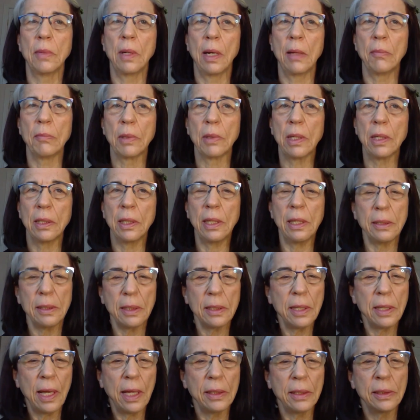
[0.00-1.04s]
I'm going to get
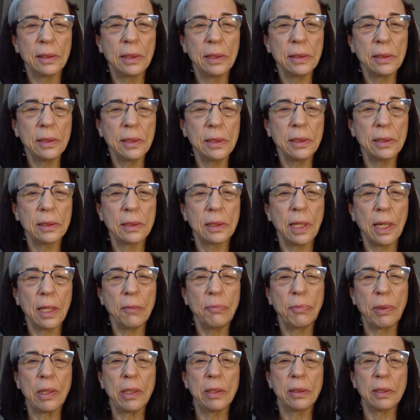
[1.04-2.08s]
to that in just a sec
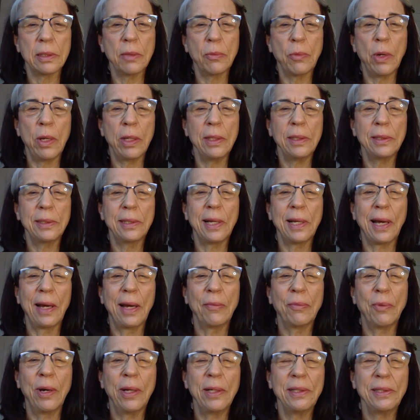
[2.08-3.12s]
because I
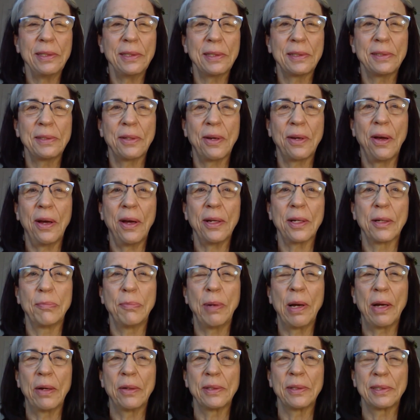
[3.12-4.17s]
wanted to talk
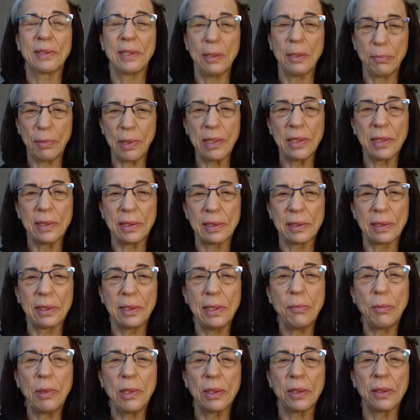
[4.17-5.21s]
about something that's
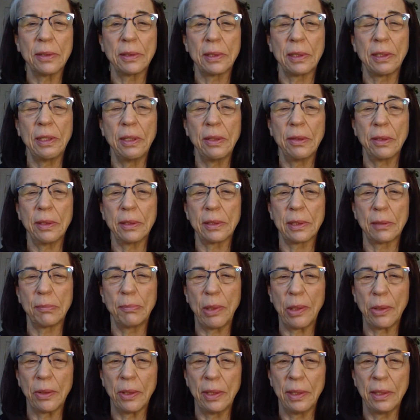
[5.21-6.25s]
similar to your
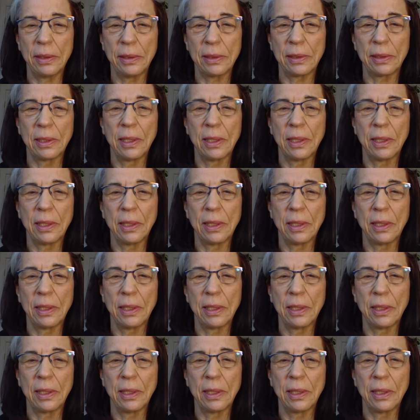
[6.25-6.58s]
experience